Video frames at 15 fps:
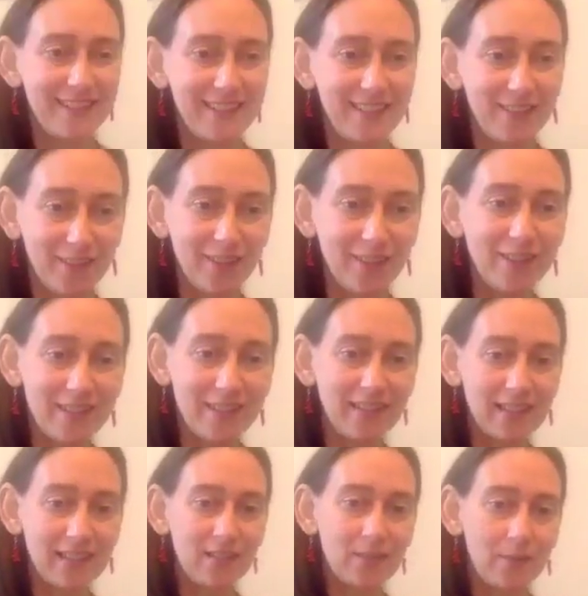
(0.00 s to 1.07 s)
to learn to
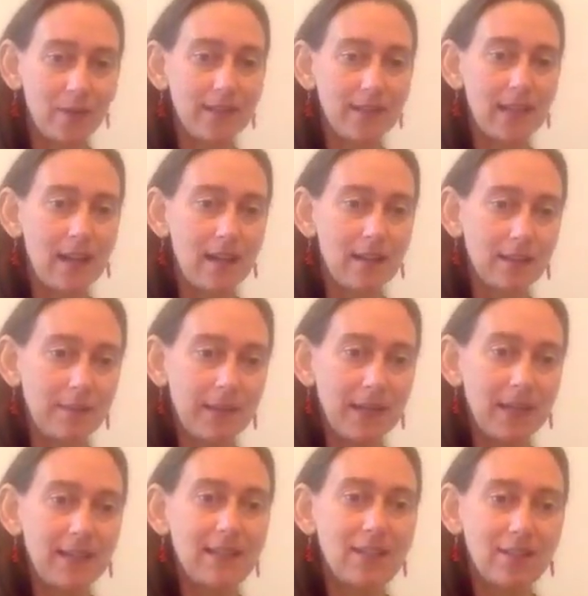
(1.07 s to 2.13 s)
listen to ourselves,
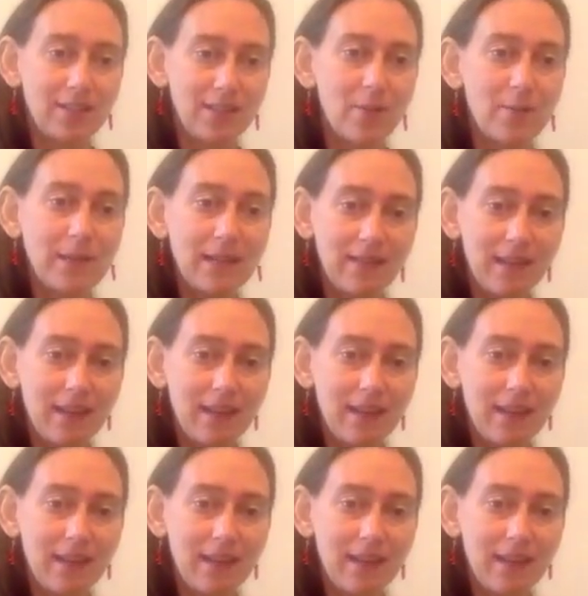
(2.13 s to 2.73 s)
because there's so many